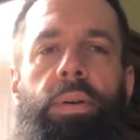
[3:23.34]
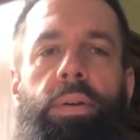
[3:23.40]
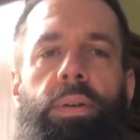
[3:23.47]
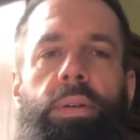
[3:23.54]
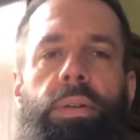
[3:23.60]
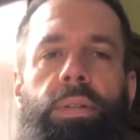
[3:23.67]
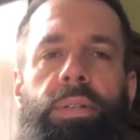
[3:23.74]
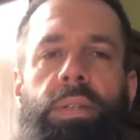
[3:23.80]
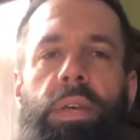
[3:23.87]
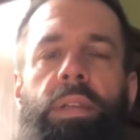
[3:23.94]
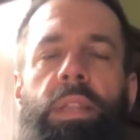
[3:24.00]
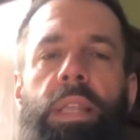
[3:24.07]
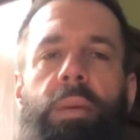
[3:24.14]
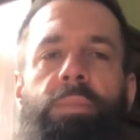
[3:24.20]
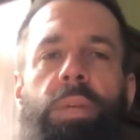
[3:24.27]
Good. Seal the
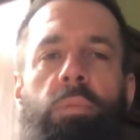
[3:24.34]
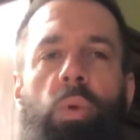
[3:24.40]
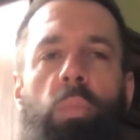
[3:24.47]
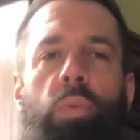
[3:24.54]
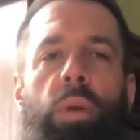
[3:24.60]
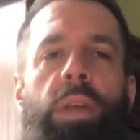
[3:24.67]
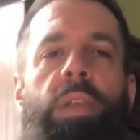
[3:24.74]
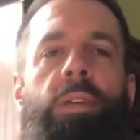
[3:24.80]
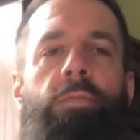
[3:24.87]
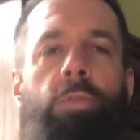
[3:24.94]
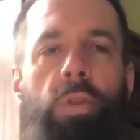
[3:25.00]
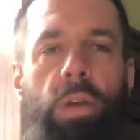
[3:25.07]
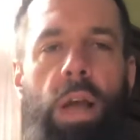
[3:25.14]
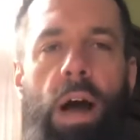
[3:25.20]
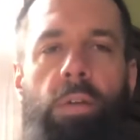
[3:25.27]
lips, and we'll breathe in for
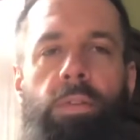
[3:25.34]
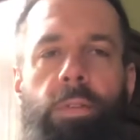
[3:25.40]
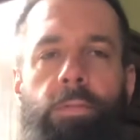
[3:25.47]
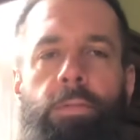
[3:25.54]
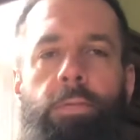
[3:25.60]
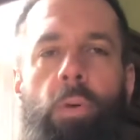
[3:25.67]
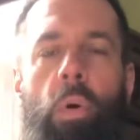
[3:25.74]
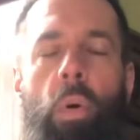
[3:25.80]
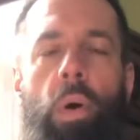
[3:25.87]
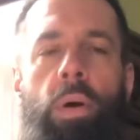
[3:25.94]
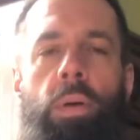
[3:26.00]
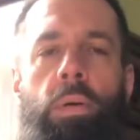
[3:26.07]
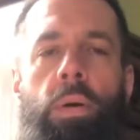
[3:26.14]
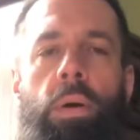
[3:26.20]
a count of 4,